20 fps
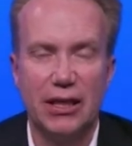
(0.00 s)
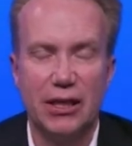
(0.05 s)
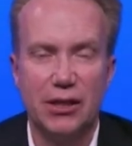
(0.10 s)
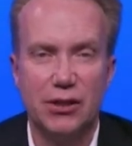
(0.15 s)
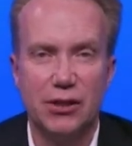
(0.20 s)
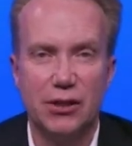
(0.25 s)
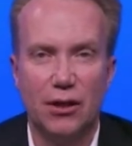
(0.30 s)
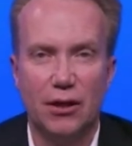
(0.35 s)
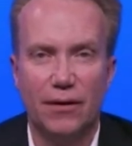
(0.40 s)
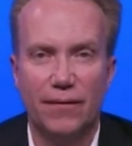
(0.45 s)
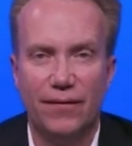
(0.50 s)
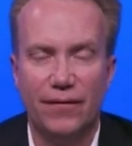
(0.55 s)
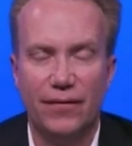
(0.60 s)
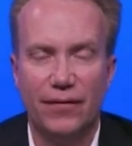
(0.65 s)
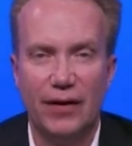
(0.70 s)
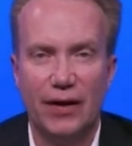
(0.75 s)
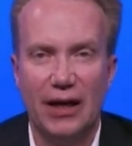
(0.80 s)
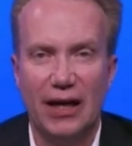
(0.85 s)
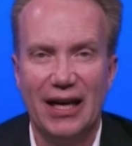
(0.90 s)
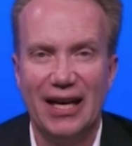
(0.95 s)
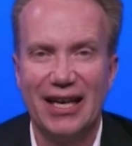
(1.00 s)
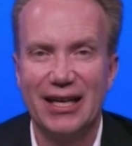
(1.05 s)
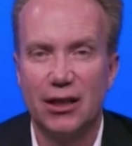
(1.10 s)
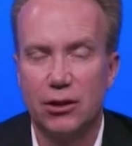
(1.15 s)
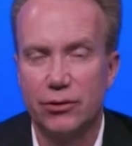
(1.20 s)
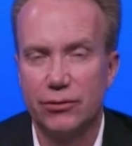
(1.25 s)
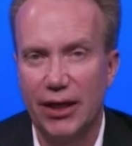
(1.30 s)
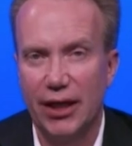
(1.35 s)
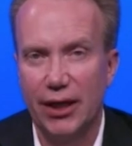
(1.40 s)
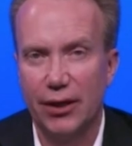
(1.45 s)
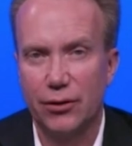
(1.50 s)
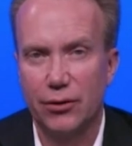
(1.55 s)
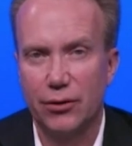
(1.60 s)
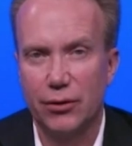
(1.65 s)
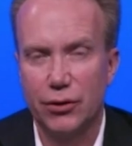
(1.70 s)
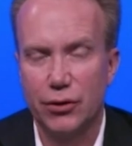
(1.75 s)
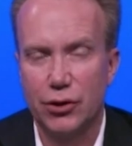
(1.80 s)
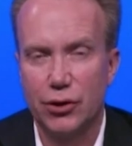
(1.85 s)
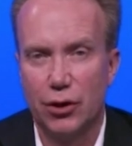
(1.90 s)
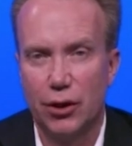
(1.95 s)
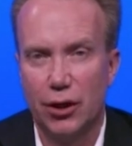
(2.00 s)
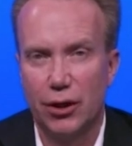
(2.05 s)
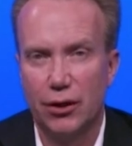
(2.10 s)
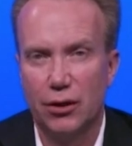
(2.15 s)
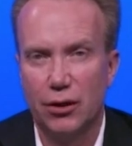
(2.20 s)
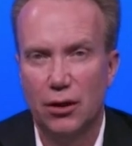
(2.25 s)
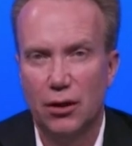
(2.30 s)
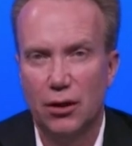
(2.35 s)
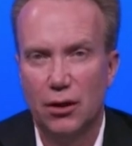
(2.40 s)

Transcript: is of uh, great concern